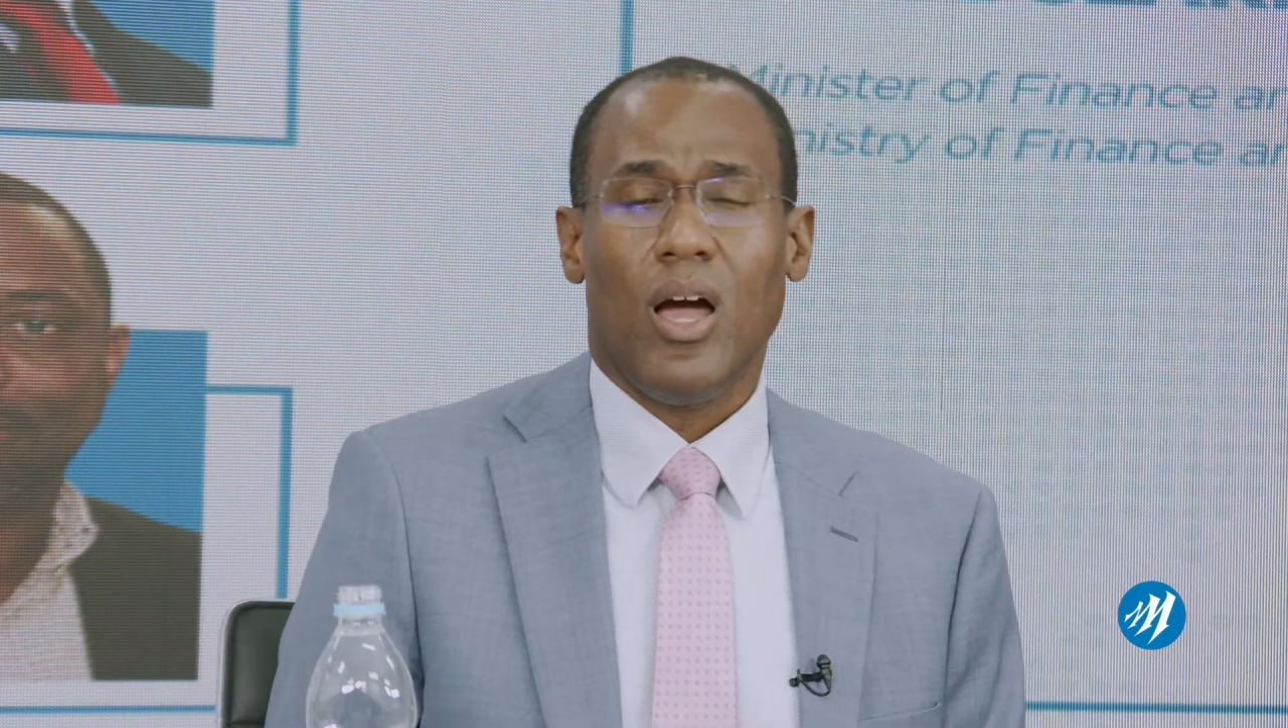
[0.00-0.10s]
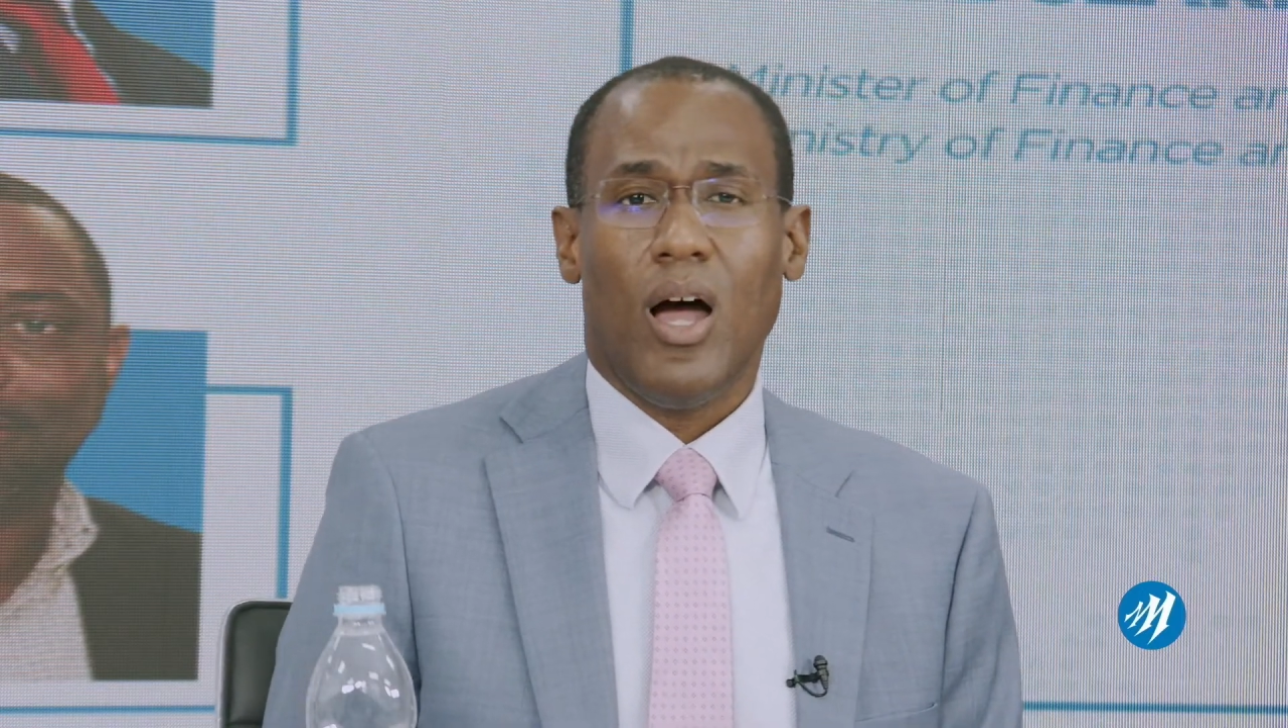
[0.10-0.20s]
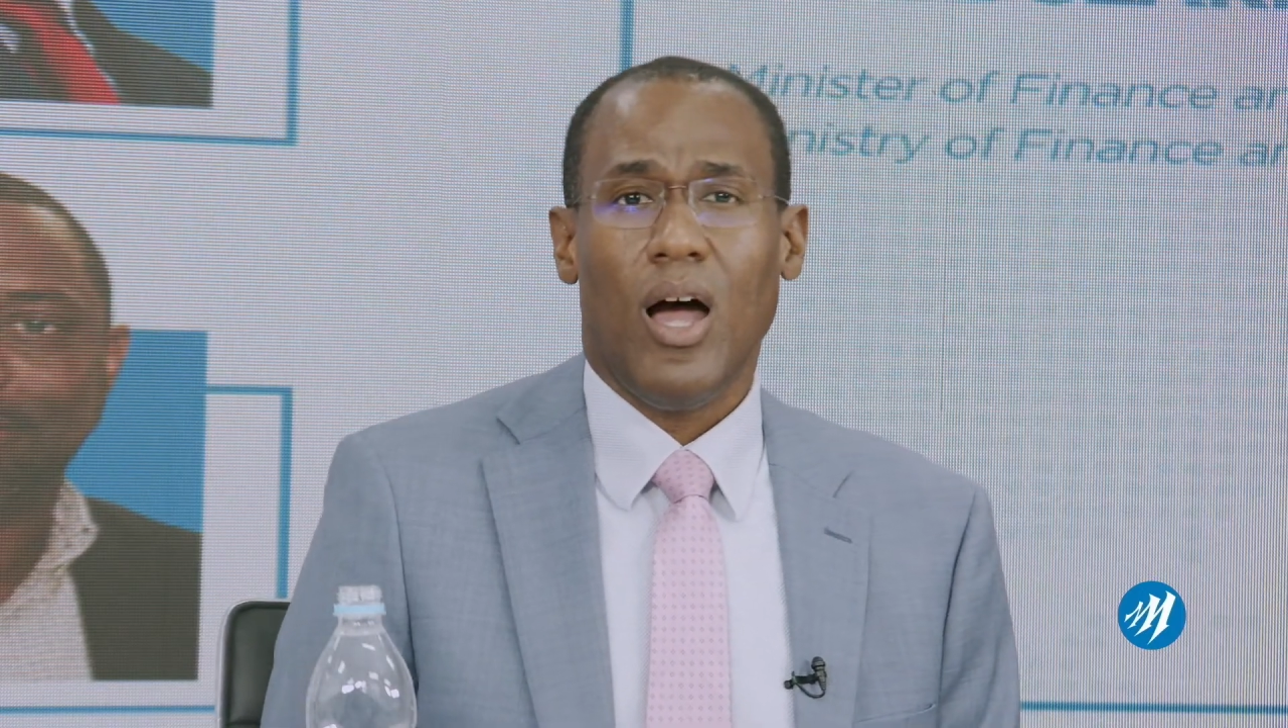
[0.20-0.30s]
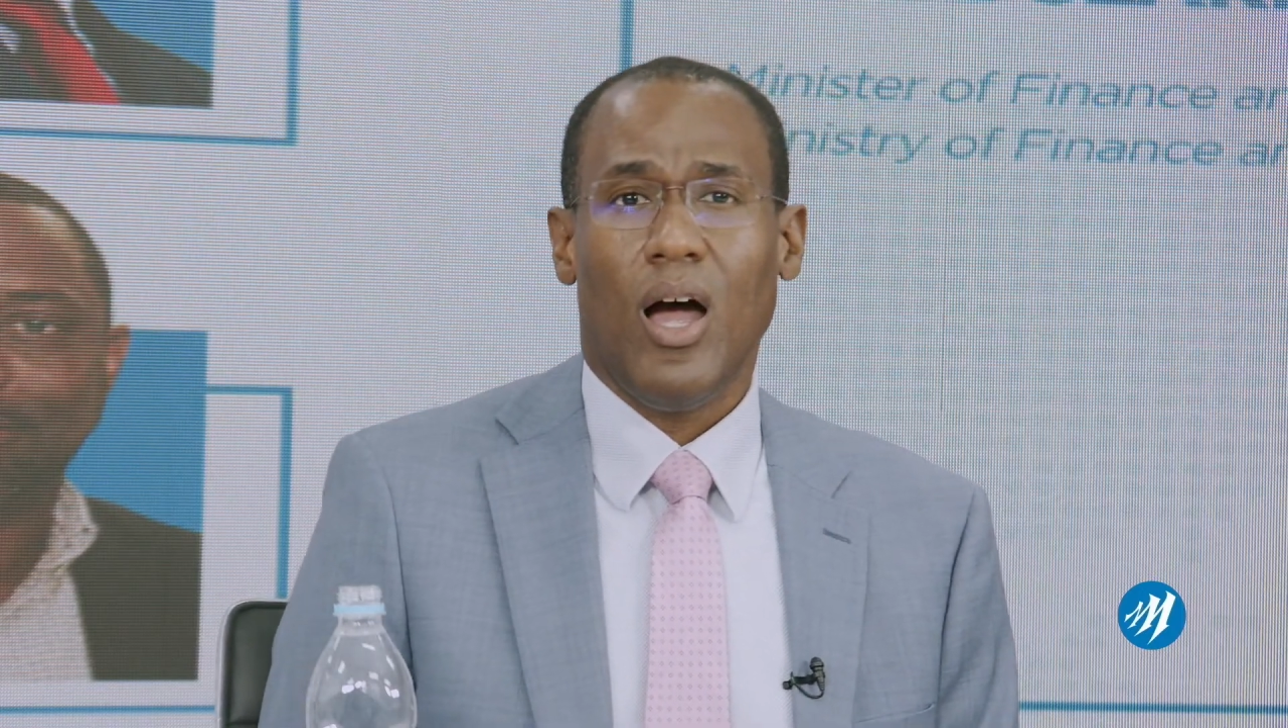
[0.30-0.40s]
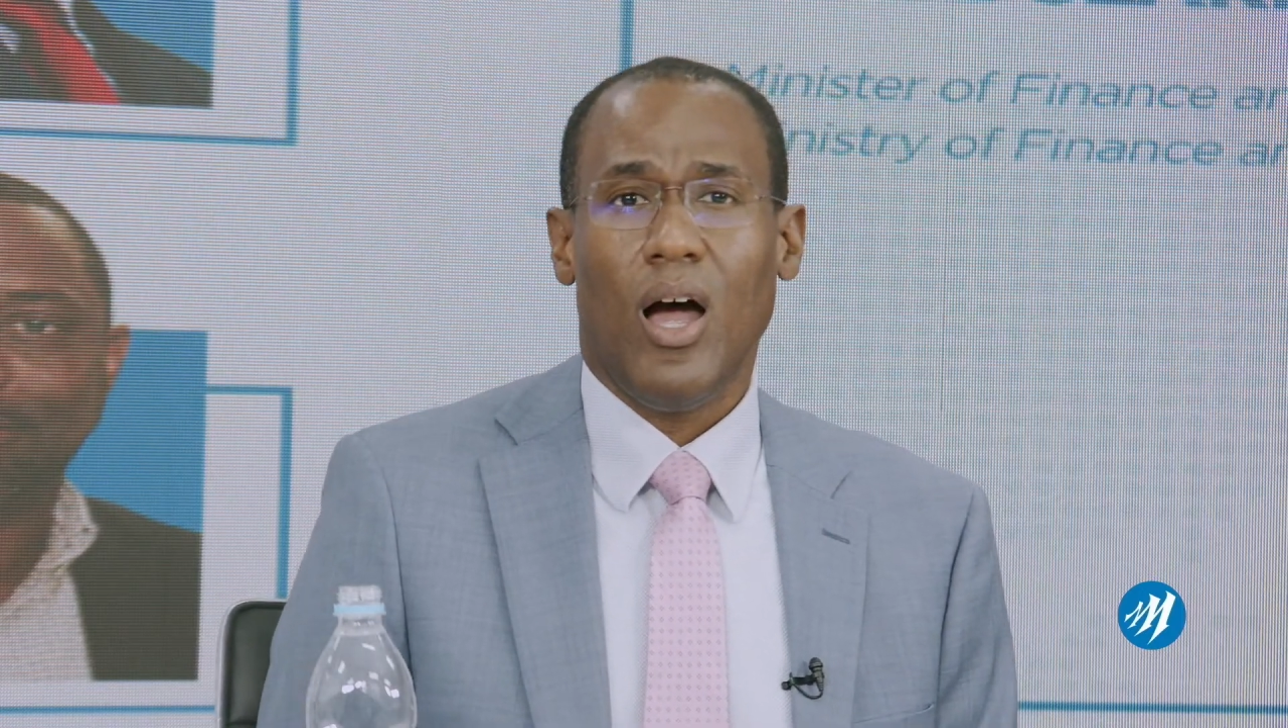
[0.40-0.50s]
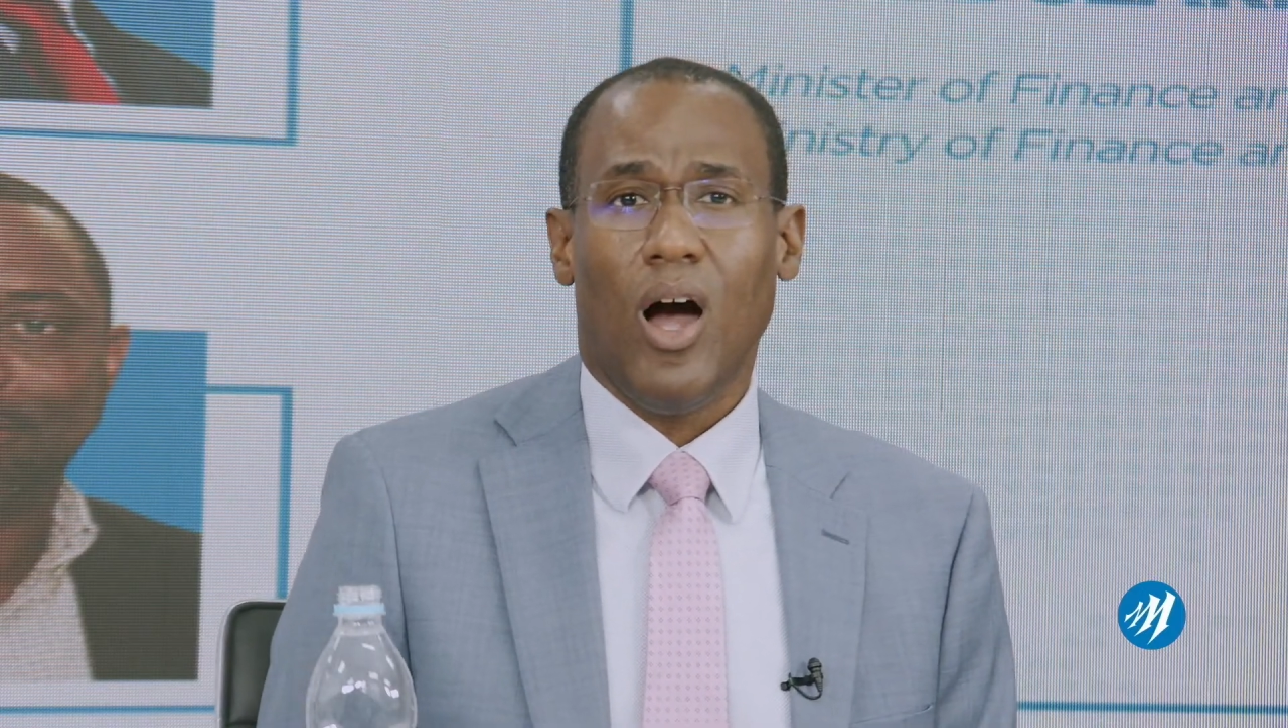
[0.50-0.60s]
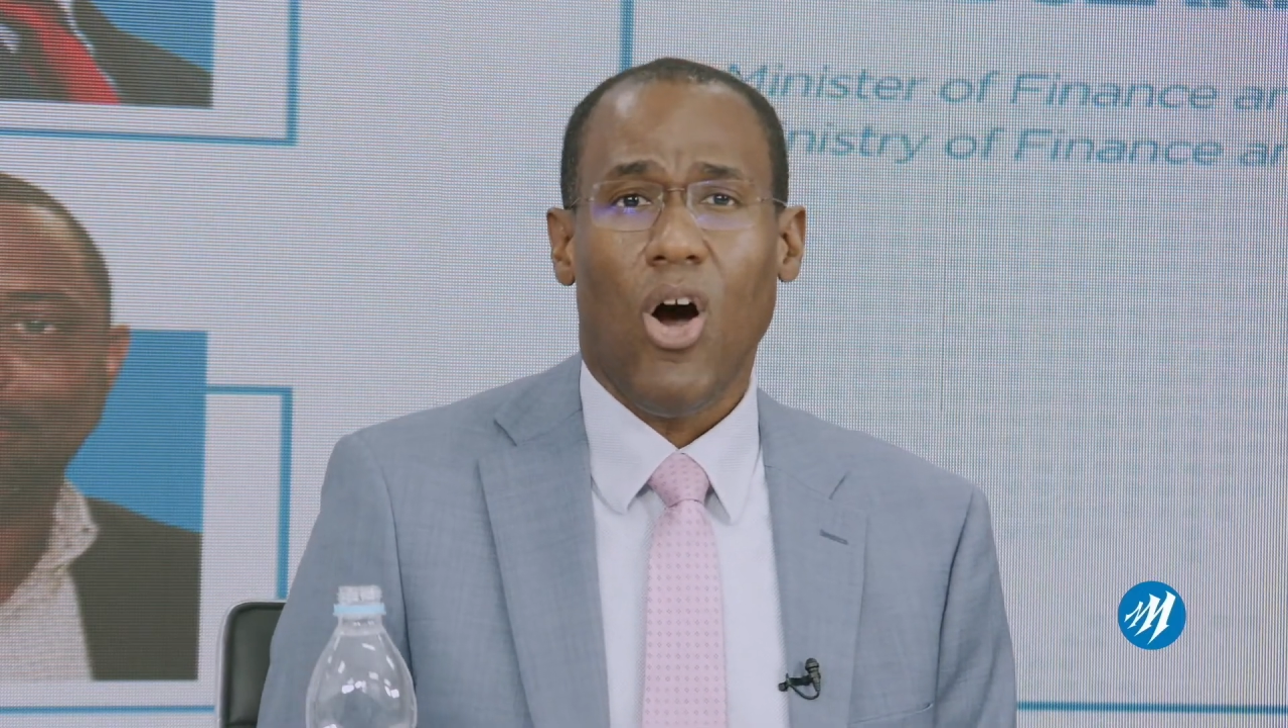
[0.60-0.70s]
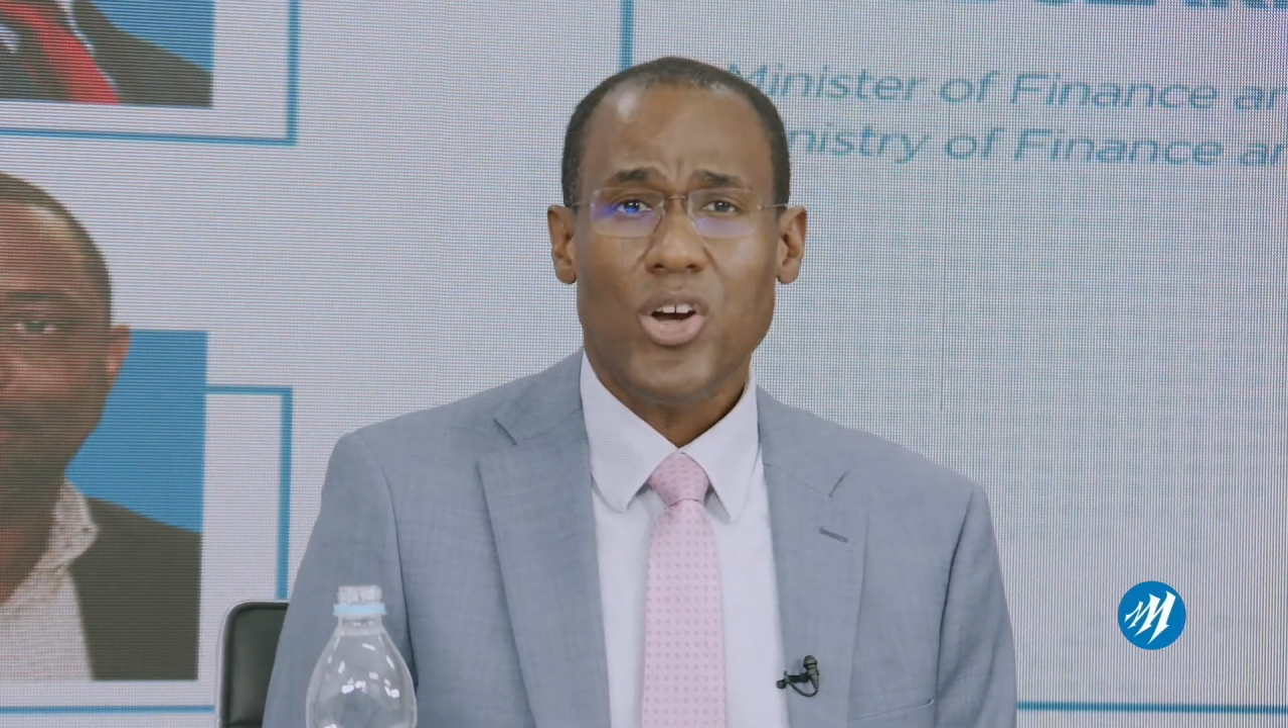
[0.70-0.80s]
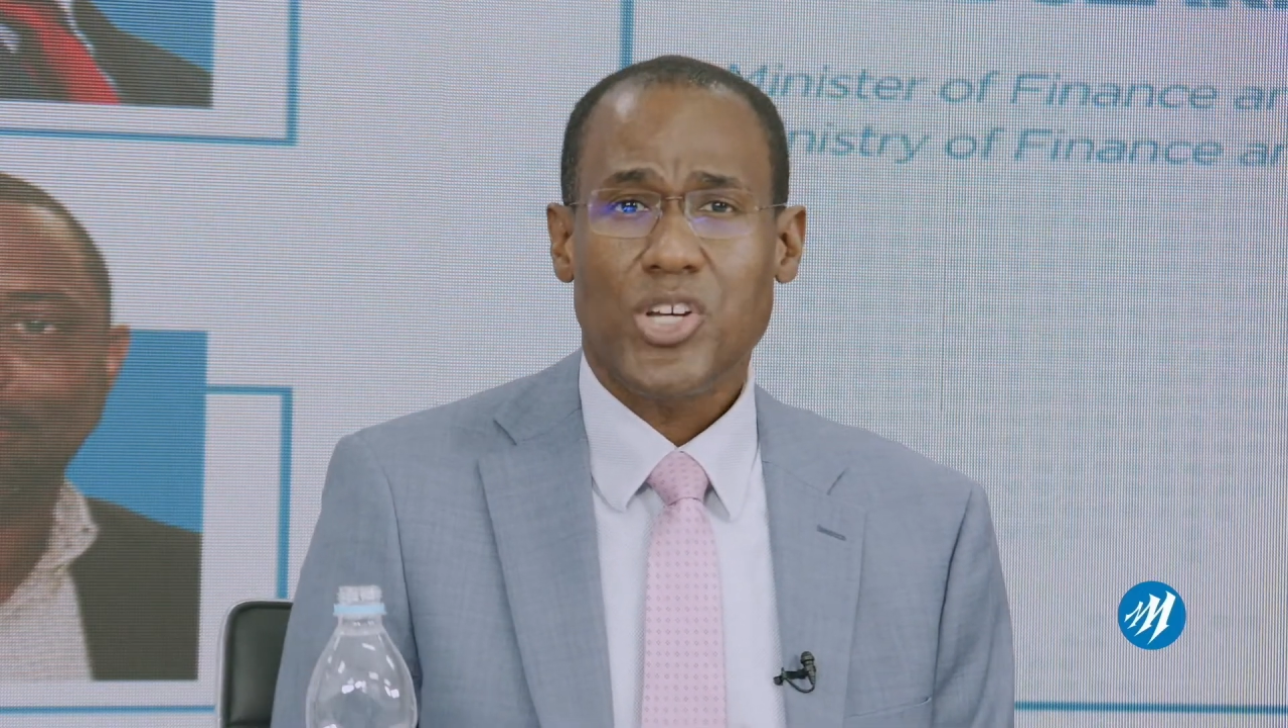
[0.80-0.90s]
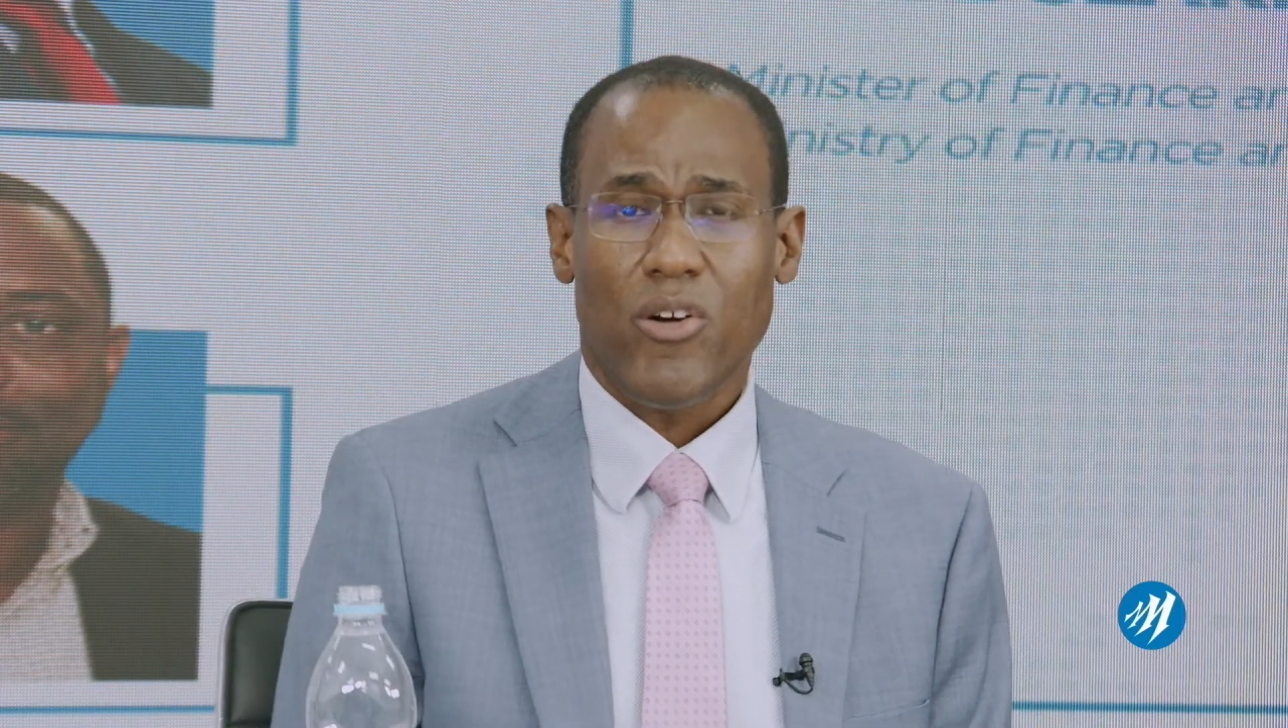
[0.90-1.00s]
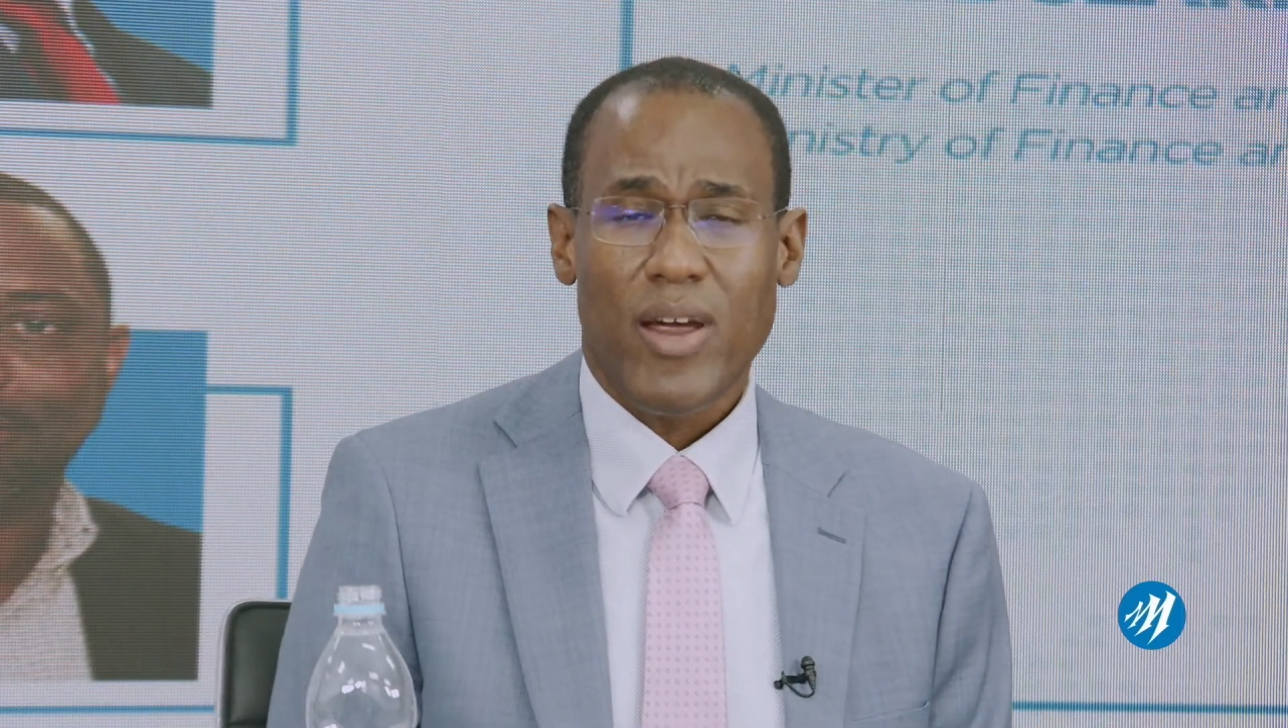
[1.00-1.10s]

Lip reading: usher